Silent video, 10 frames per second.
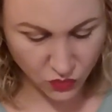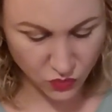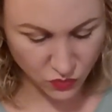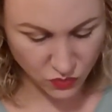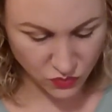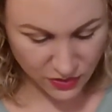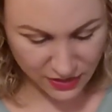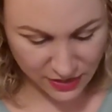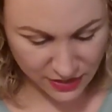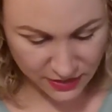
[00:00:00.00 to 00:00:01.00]

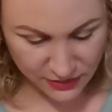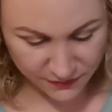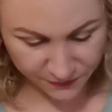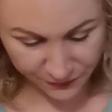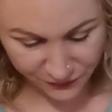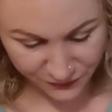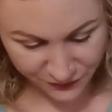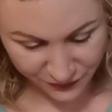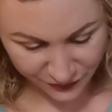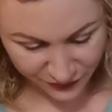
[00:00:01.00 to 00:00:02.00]
Oh, yeah.
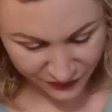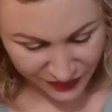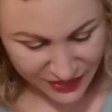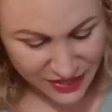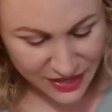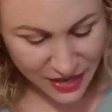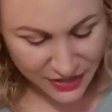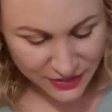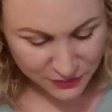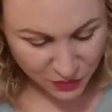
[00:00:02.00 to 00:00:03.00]

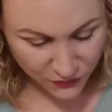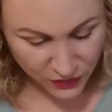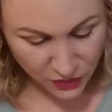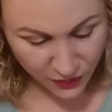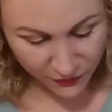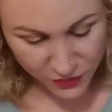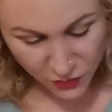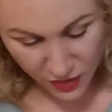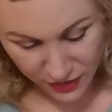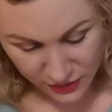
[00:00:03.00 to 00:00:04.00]
Yes, Marvin, you
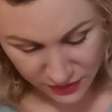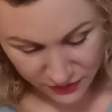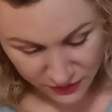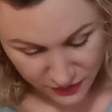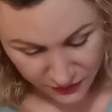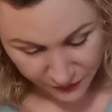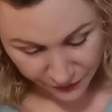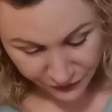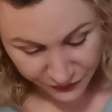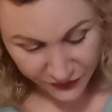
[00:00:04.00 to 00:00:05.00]
have to wait.
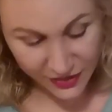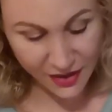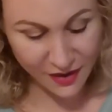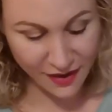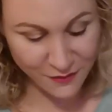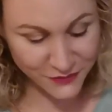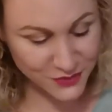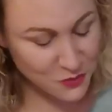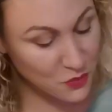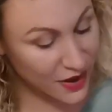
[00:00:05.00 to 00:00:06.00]
You
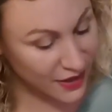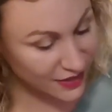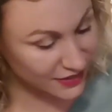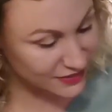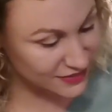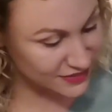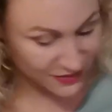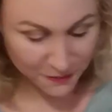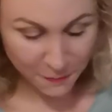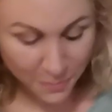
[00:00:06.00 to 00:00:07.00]
have to wait.